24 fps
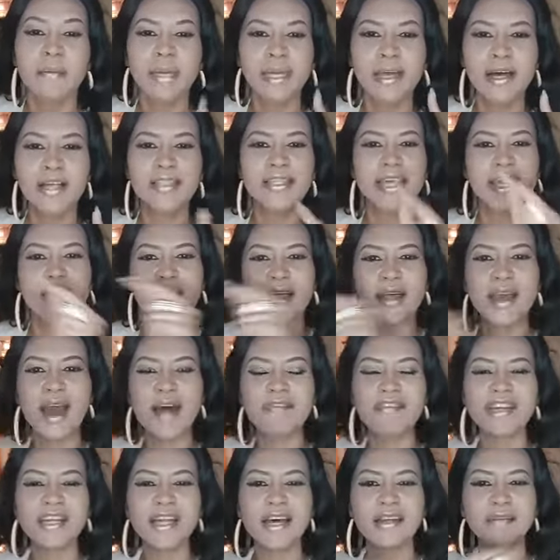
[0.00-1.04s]
Because a
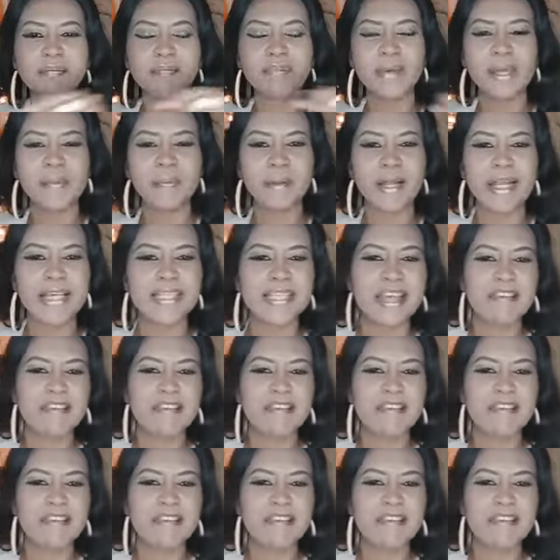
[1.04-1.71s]
covenant people is a